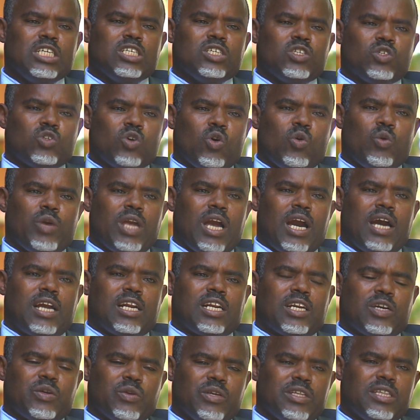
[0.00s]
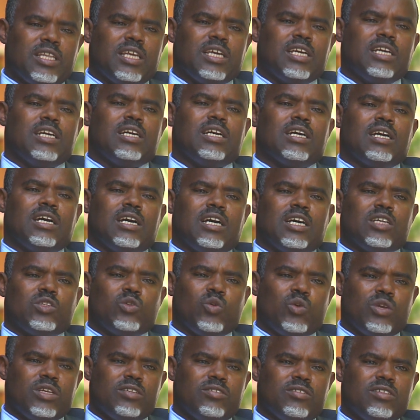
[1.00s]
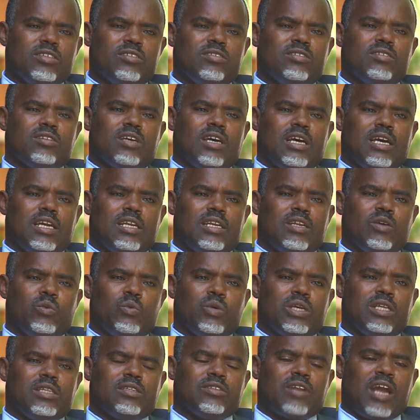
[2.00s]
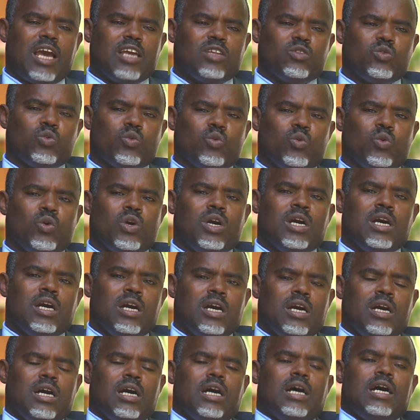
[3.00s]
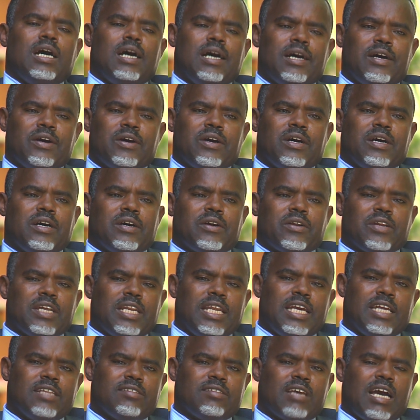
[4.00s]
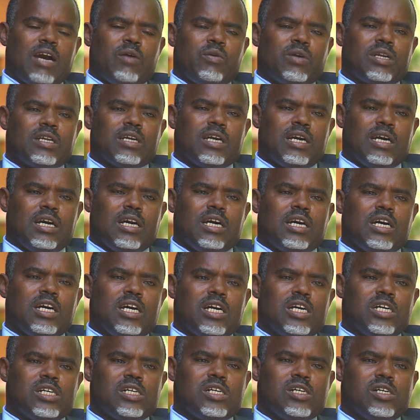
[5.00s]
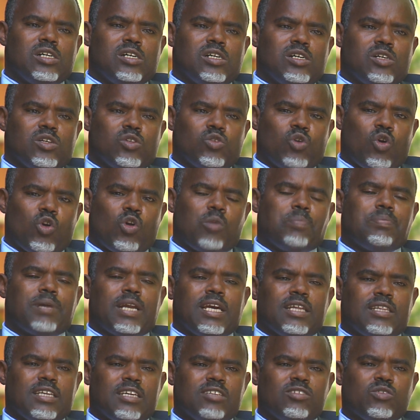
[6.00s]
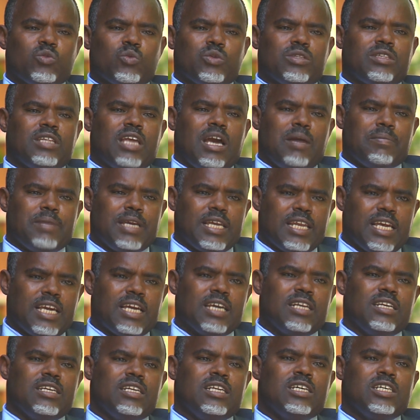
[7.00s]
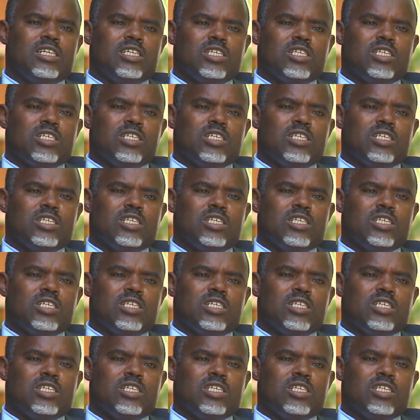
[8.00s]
So we are recruiting tourists, and we try to relate our tour operators with the American.